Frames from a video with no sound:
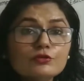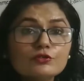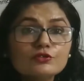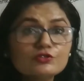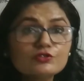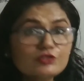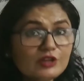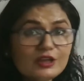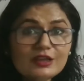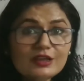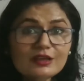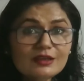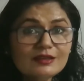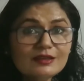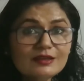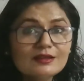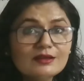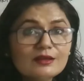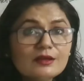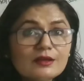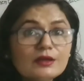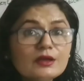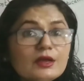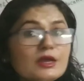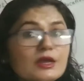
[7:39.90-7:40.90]
see,
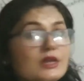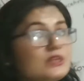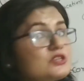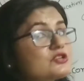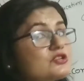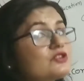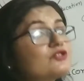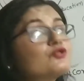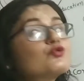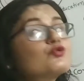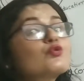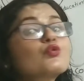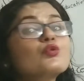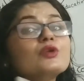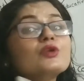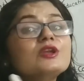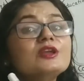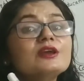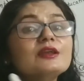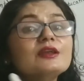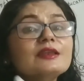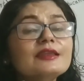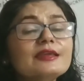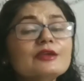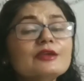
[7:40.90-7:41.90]
it is
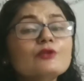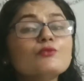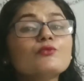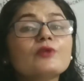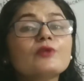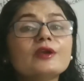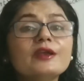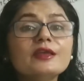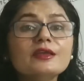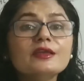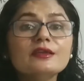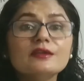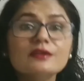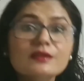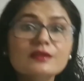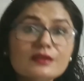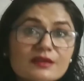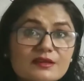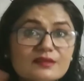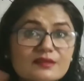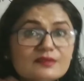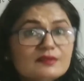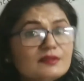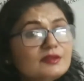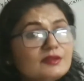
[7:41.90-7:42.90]
really very
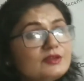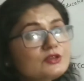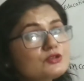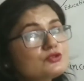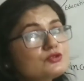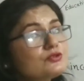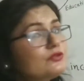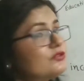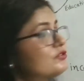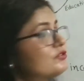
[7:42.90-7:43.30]
easy to